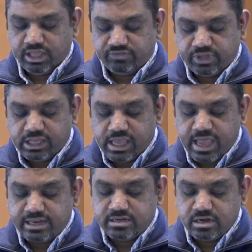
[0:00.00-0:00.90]
If he
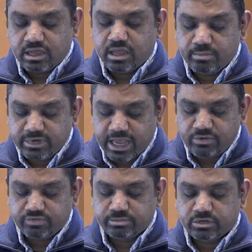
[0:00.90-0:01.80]
had come
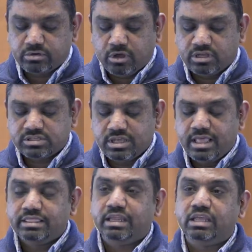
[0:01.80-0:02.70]
down from the cross,
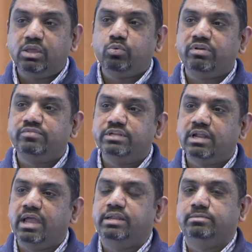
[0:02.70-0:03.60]
then he would have
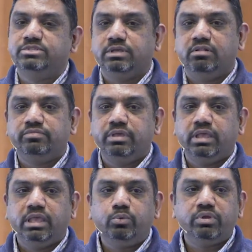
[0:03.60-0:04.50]
denied himself.
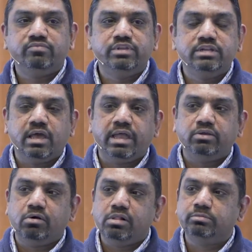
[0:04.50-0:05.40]
He would have denied
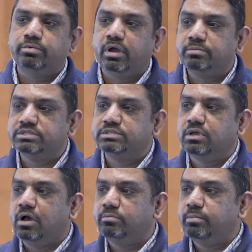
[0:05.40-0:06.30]
all the promises
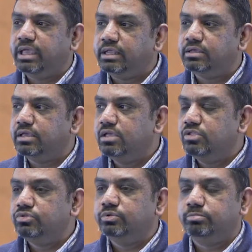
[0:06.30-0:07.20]
God made
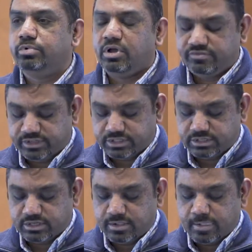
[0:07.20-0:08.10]
through the prophets.